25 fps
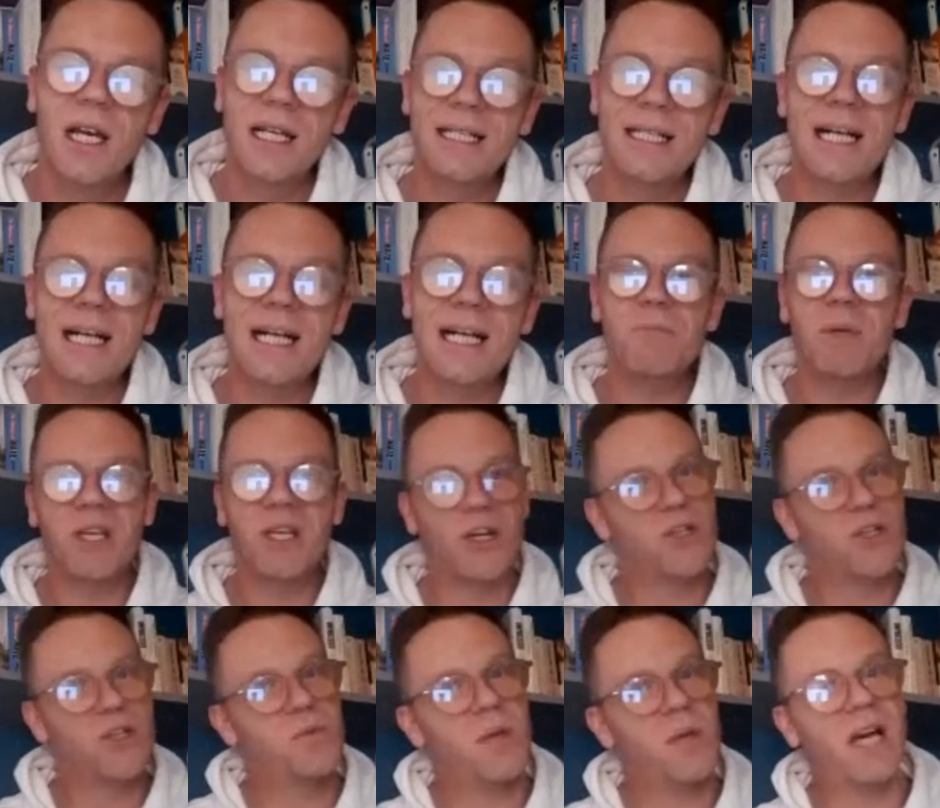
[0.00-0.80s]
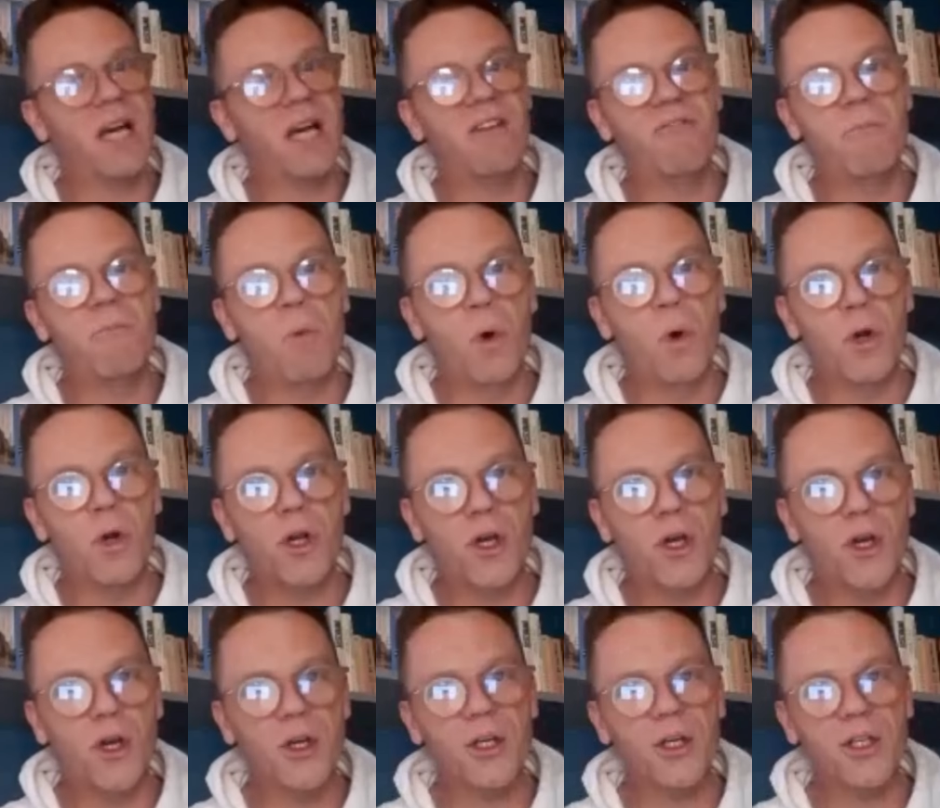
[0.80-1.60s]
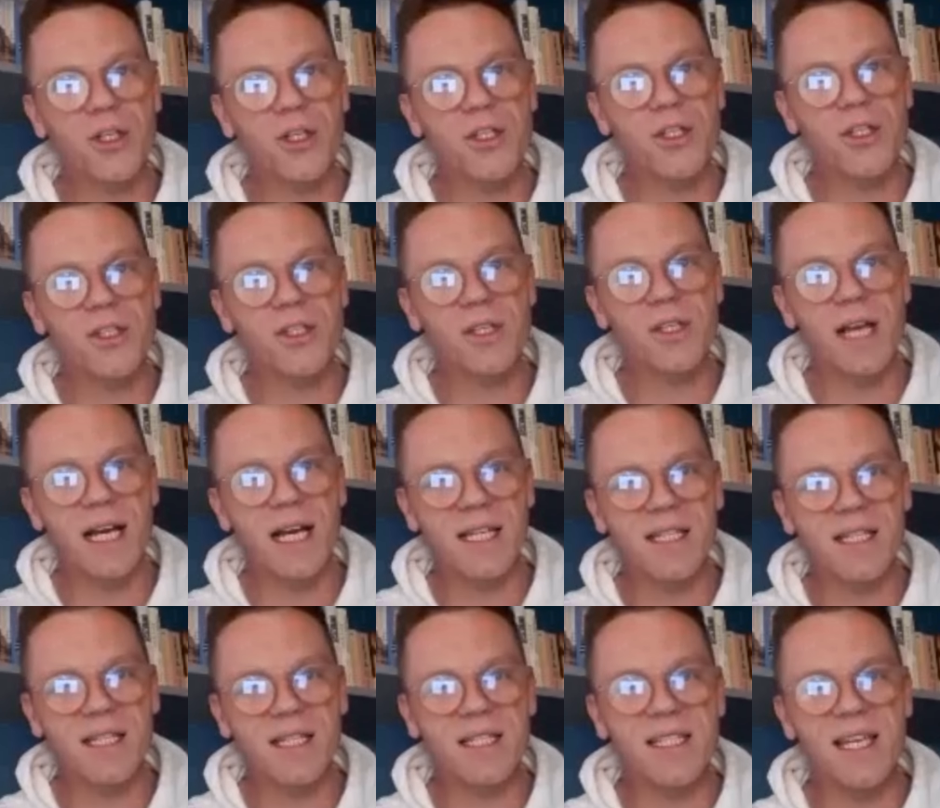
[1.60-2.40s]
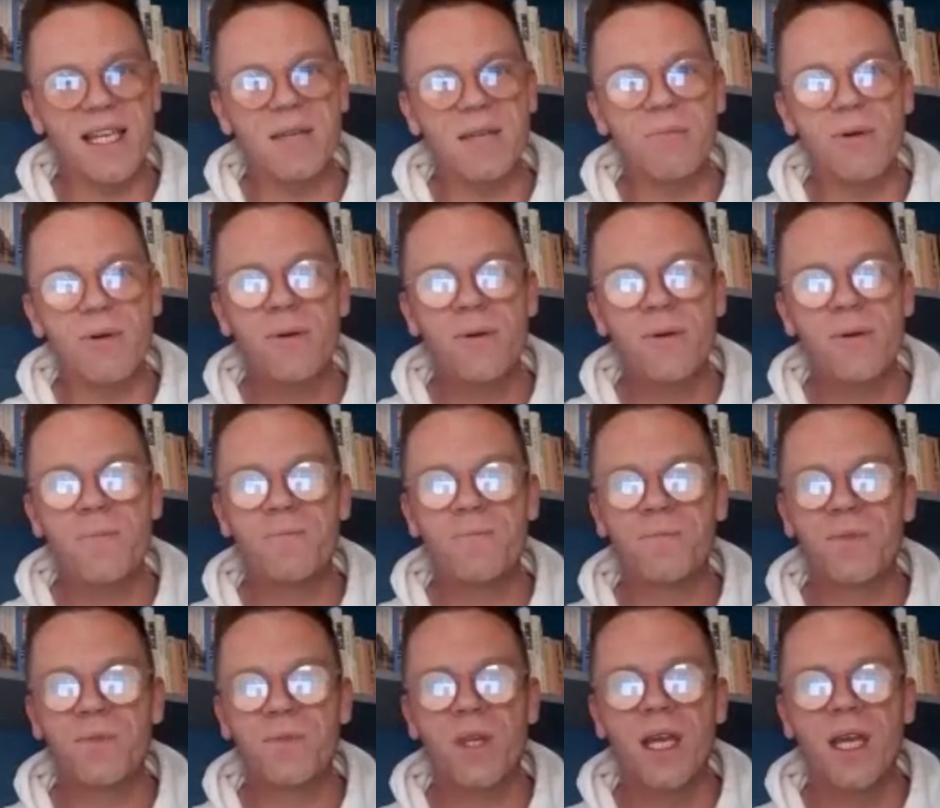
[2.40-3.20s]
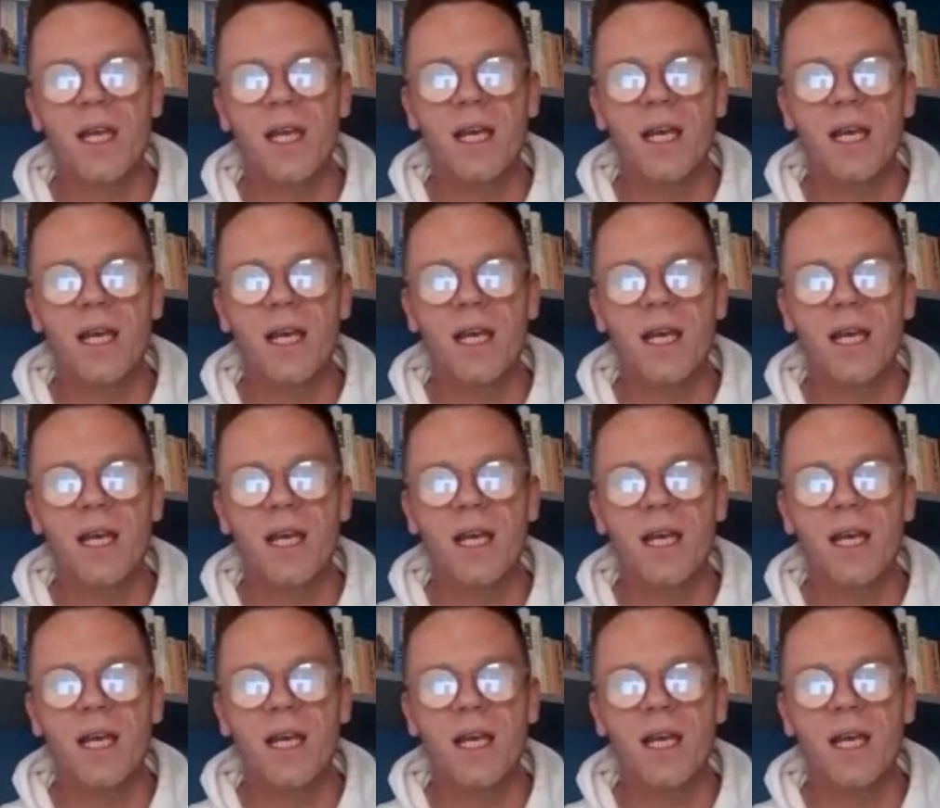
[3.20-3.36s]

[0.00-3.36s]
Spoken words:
And that's because we have more cooks at the table,